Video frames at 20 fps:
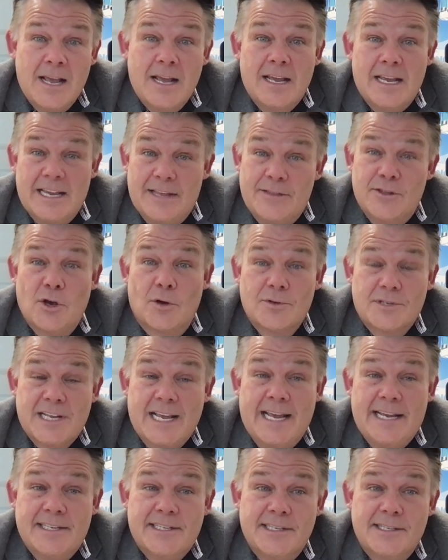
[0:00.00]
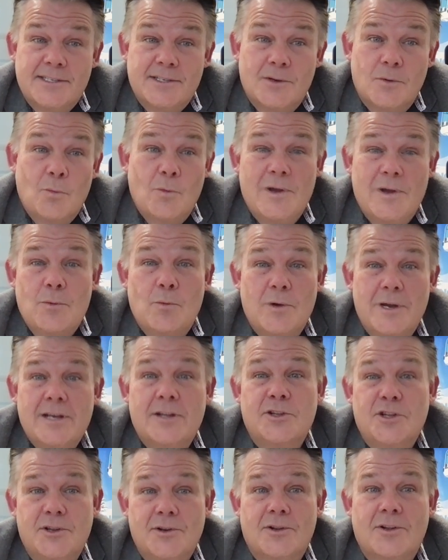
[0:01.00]
In those cases, we will
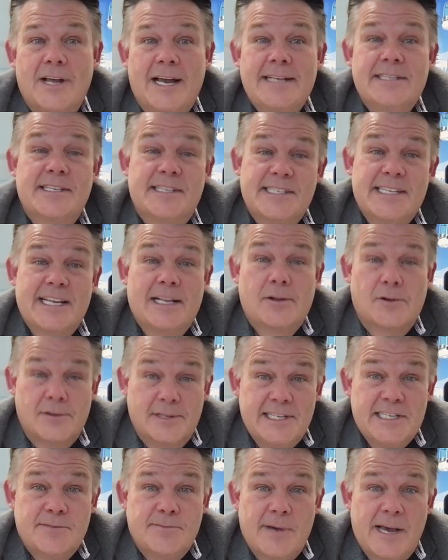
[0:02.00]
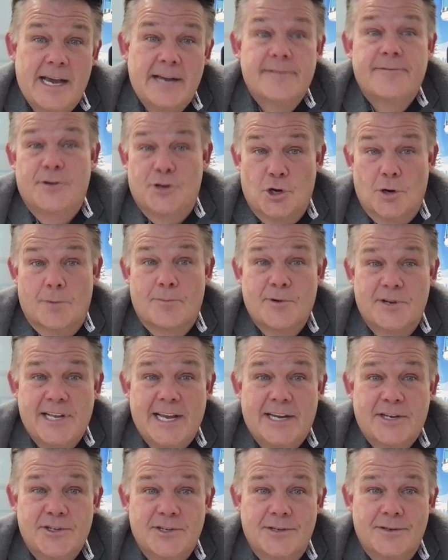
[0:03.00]
utilize a seller leaseback for your
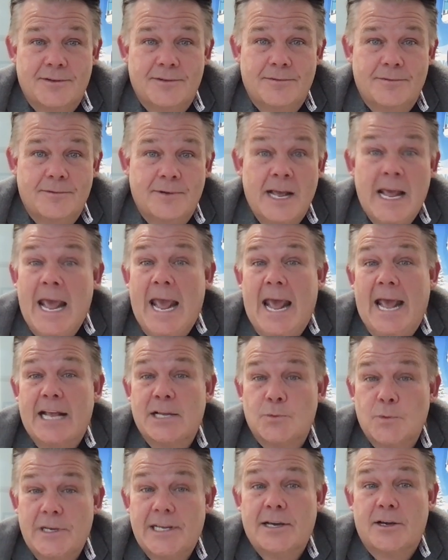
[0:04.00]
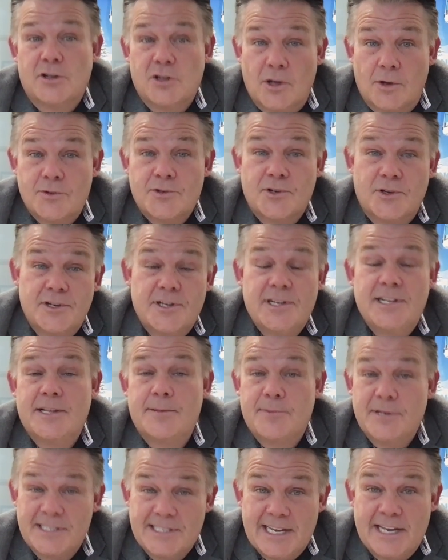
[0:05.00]
protection. As we get closer to the
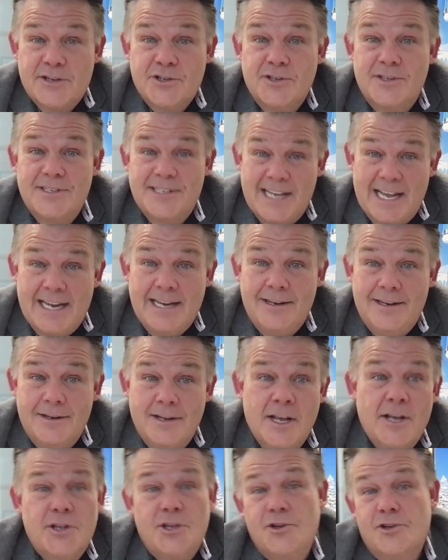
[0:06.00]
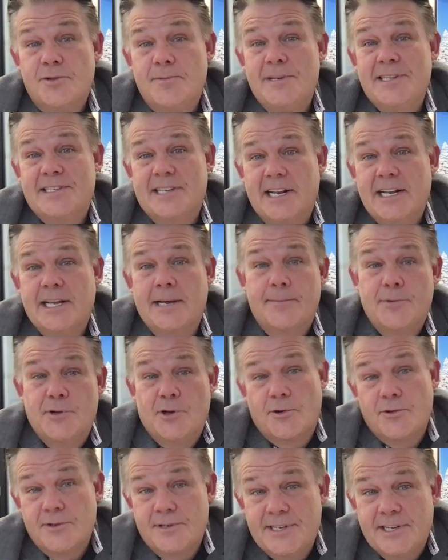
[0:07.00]
possession date, you should be setting up your
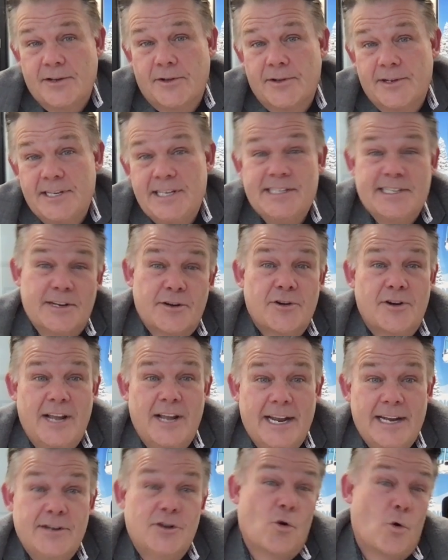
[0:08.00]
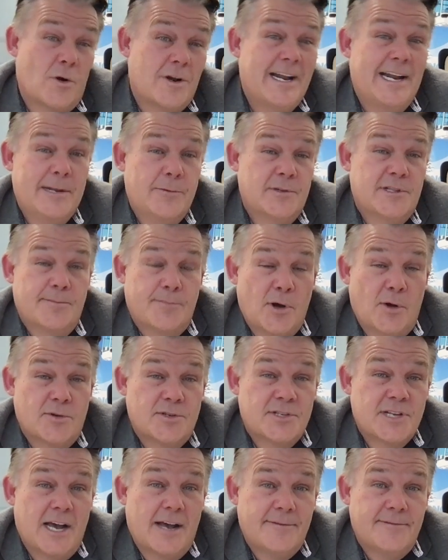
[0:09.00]
utilities, internet, and coordinating with the
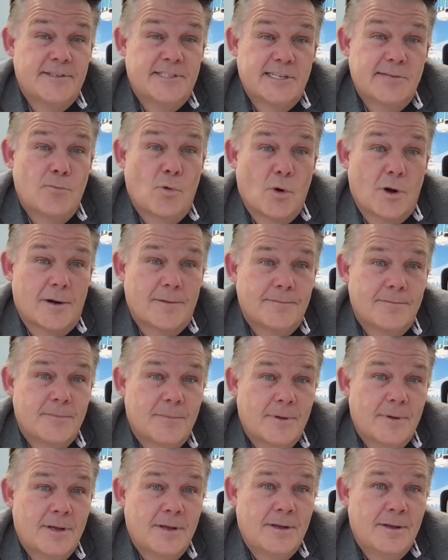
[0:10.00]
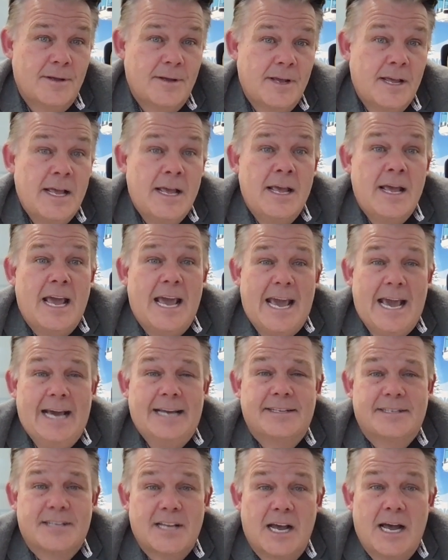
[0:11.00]
post office and more.
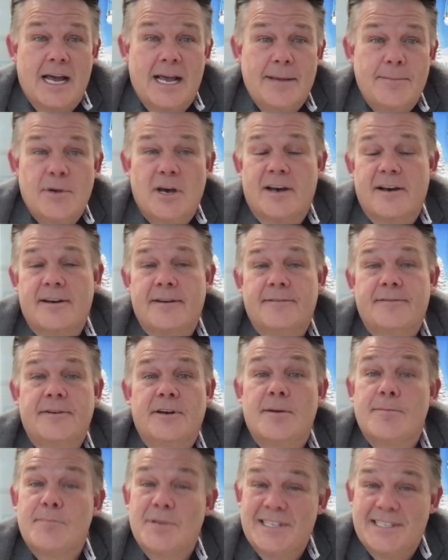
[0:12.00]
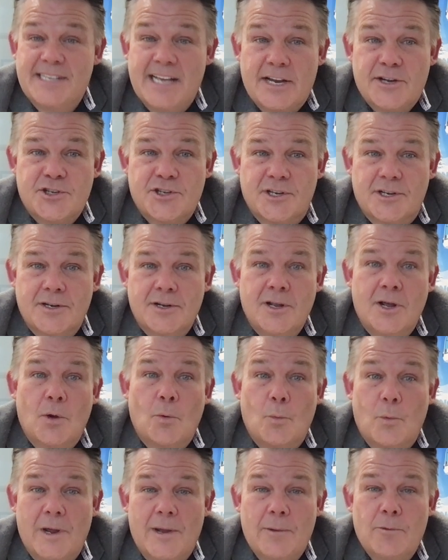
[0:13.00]
At time of possession,
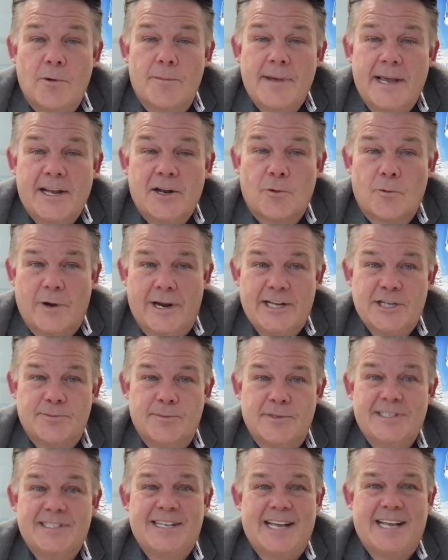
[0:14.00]
we will make arrangements to